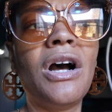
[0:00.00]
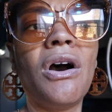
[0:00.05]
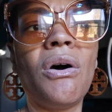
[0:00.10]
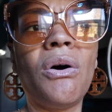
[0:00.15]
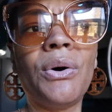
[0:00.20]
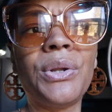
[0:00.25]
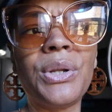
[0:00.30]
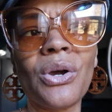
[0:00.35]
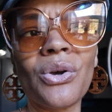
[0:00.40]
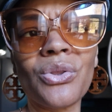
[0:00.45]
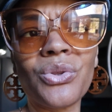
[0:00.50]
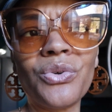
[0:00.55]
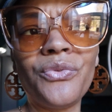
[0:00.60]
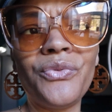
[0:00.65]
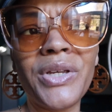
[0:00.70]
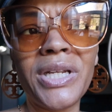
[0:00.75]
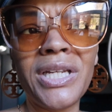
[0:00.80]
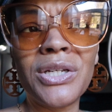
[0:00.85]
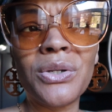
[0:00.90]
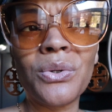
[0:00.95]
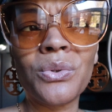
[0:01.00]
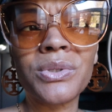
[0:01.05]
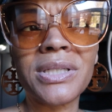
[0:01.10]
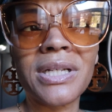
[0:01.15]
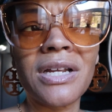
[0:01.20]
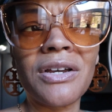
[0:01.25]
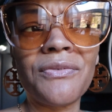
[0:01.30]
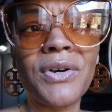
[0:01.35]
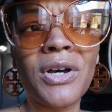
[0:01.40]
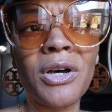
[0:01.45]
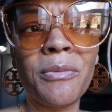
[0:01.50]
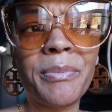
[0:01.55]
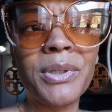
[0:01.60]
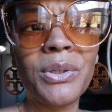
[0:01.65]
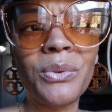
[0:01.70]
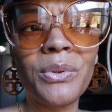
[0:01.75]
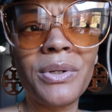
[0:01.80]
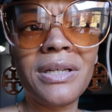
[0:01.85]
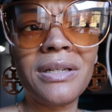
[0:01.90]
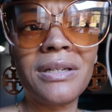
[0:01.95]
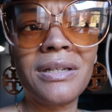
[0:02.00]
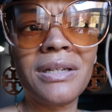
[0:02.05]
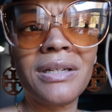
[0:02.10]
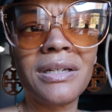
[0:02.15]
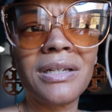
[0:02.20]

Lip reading: on other videos that I've uploaded.